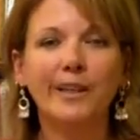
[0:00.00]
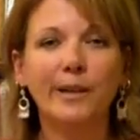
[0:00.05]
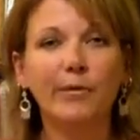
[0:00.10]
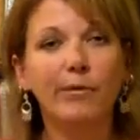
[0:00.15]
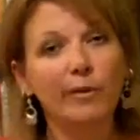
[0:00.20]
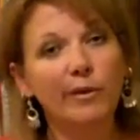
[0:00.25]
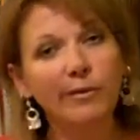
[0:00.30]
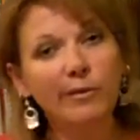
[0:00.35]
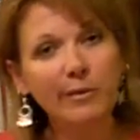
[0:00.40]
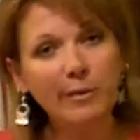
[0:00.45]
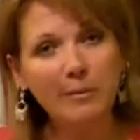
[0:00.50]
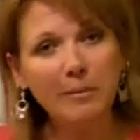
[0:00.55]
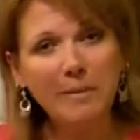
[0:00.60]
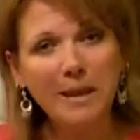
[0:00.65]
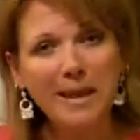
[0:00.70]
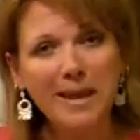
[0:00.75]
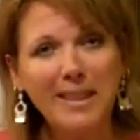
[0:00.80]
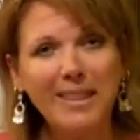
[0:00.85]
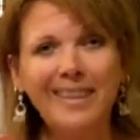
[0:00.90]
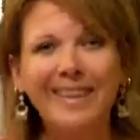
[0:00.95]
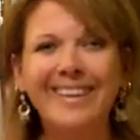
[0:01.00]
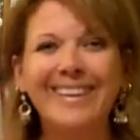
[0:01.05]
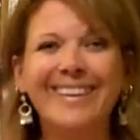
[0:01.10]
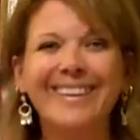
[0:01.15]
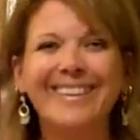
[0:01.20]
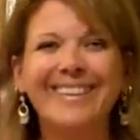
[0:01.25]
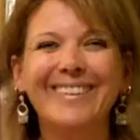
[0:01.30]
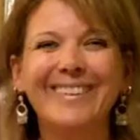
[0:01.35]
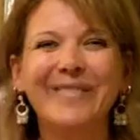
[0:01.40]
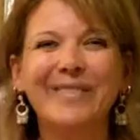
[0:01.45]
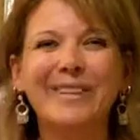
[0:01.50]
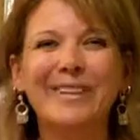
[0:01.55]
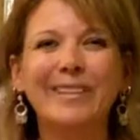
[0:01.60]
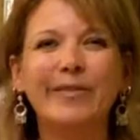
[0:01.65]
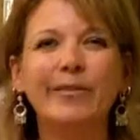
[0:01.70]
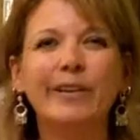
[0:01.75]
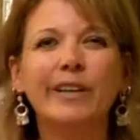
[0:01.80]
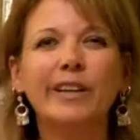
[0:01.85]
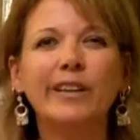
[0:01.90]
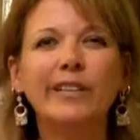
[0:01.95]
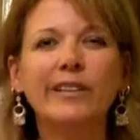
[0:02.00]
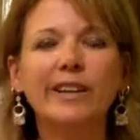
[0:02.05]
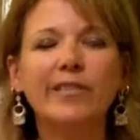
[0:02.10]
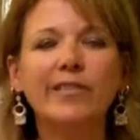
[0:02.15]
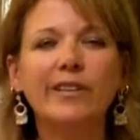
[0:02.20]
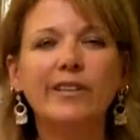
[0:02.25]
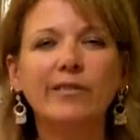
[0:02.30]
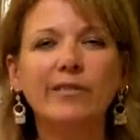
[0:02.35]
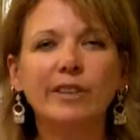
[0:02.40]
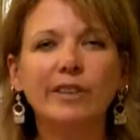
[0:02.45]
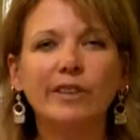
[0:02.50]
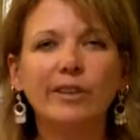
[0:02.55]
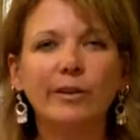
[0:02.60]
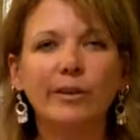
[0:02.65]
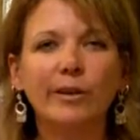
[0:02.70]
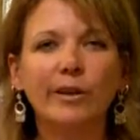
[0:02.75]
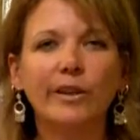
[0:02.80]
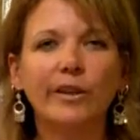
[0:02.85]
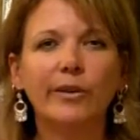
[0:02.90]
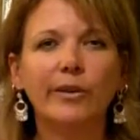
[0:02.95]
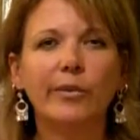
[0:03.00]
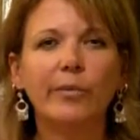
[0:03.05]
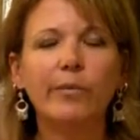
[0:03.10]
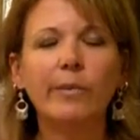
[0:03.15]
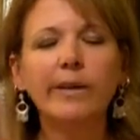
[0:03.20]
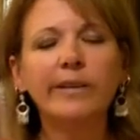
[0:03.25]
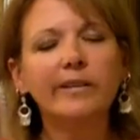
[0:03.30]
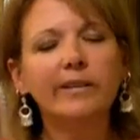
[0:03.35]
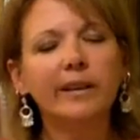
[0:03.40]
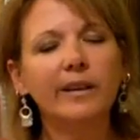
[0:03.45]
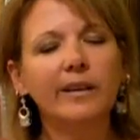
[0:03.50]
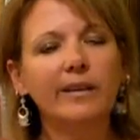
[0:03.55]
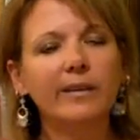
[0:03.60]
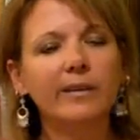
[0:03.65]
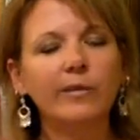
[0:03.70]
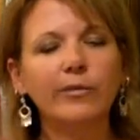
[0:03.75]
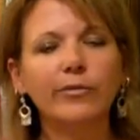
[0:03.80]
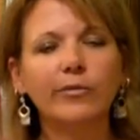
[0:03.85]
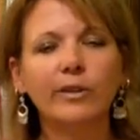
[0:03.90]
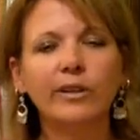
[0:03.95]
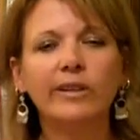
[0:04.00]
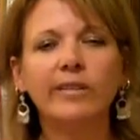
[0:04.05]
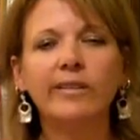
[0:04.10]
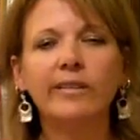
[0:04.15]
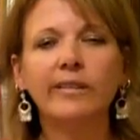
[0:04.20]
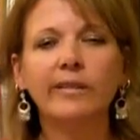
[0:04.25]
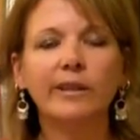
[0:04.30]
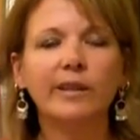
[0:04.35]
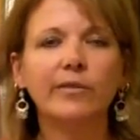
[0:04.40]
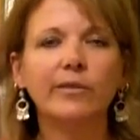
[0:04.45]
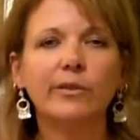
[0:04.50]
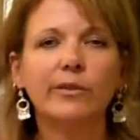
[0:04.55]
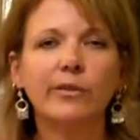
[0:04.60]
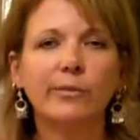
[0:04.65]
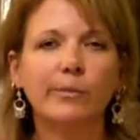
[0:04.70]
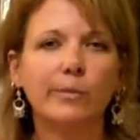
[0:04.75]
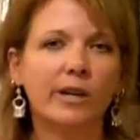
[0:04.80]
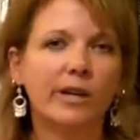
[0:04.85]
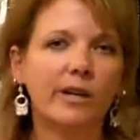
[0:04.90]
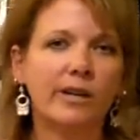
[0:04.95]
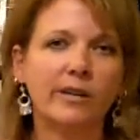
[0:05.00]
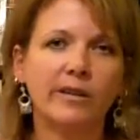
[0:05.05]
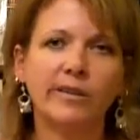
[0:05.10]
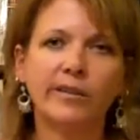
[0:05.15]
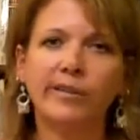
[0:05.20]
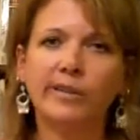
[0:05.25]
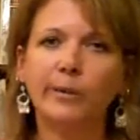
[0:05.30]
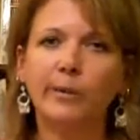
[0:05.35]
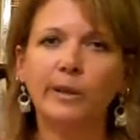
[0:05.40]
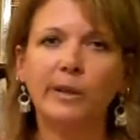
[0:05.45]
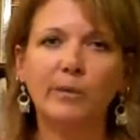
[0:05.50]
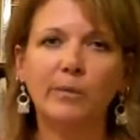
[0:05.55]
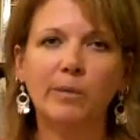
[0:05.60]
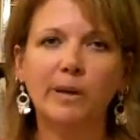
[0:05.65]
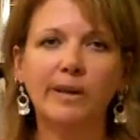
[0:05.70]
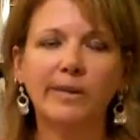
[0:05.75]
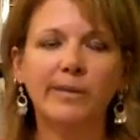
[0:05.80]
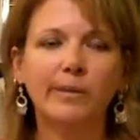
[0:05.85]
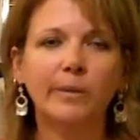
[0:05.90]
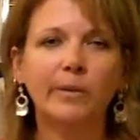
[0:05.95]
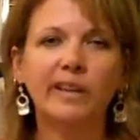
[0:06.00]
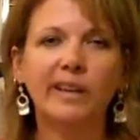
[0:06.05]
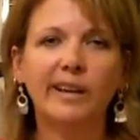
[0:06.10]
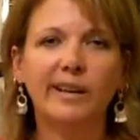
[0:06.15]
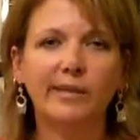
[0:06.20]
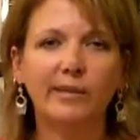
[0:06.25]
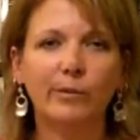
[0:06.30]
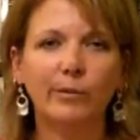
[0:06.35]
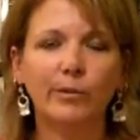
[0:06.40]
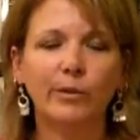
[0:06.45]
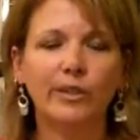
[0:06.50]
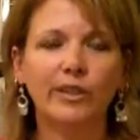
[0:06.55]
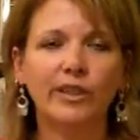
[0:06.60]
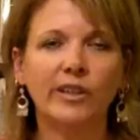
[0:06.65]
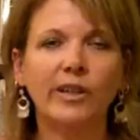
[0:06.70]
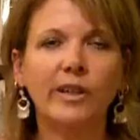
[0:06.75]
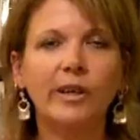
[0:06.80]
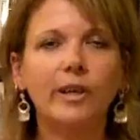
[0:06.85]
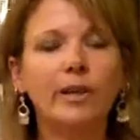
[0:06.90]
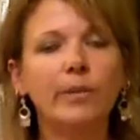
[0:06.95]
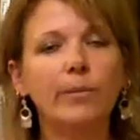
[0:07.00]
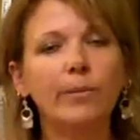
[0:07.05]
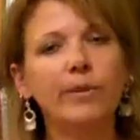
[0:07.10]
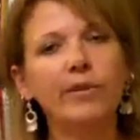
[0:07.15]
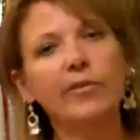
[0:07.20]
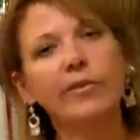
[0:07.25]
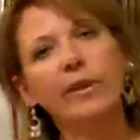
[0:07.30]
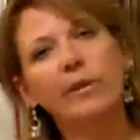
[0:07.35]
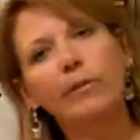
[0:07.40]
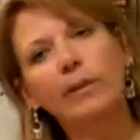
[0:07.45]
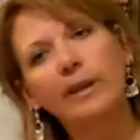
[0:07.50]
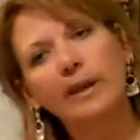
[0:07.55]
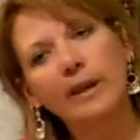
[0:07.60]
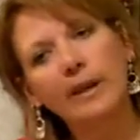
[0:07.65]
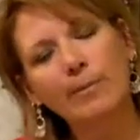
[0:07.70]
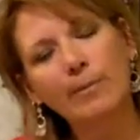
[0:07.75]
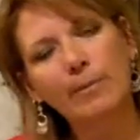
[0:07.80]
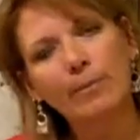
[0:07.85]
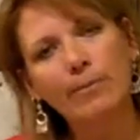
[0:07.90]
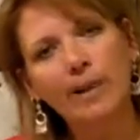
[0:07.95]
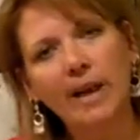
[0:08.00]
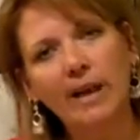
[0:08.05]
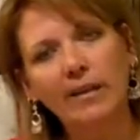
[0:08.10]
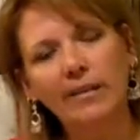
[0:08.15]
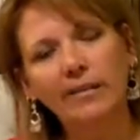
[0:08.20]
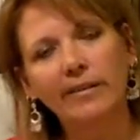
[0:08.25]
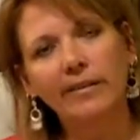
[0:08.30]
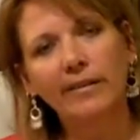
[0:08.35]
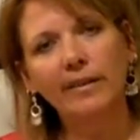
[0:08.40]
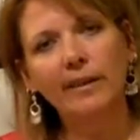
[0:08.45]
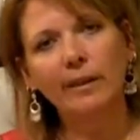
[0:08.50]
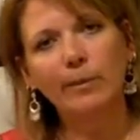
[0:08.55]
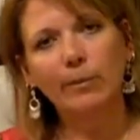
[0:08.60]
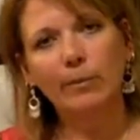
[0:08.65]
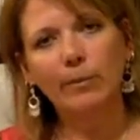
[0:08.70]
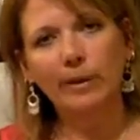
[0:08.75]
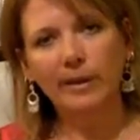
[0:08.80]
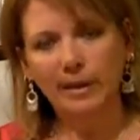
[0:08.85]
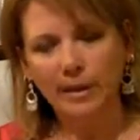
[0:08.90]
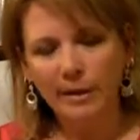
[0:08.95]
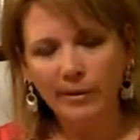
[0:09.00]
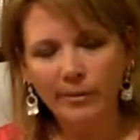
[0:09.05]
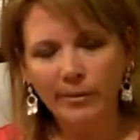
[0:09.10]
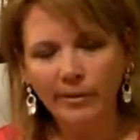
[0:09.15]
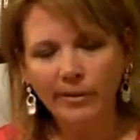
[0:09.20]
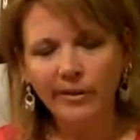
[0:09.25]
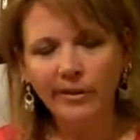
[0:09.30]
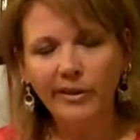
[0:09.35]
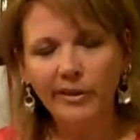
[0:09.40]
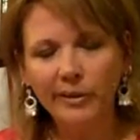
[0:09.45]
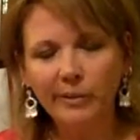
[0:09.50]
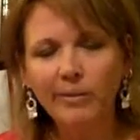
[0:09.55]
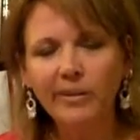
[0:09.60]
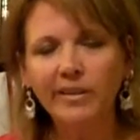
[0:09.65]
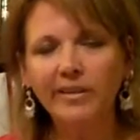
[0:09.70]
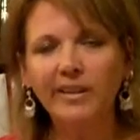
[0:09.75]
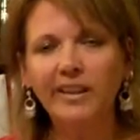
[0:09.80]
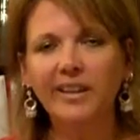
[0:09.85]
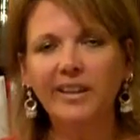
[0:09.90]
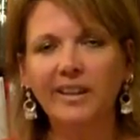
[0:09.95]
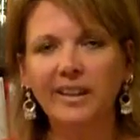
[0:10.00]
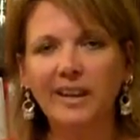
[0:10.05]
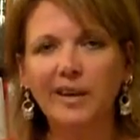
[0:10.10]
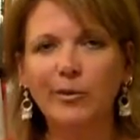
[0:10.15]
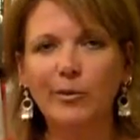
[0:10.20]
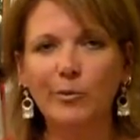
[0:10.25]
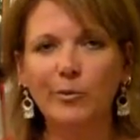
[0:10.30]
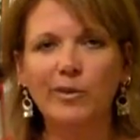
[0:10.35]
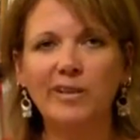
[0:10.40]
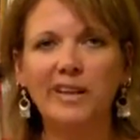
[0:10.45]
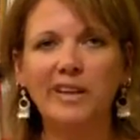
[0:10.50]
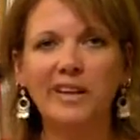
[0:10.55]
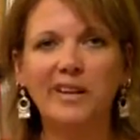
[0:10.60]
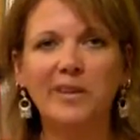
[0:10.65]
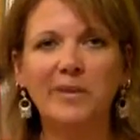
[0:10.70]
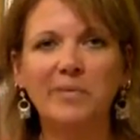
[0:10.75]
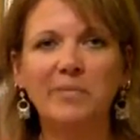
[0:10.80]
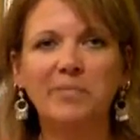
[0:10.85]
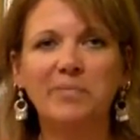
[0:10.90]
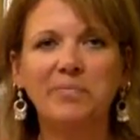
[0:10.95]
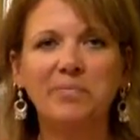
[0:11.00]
Even if they're men, they'll be very loving, very loyal, the best kinds of friends and lovers and partners that we can possibly ask for. But if they become imbalanced, they could become a little bit like a couch potato.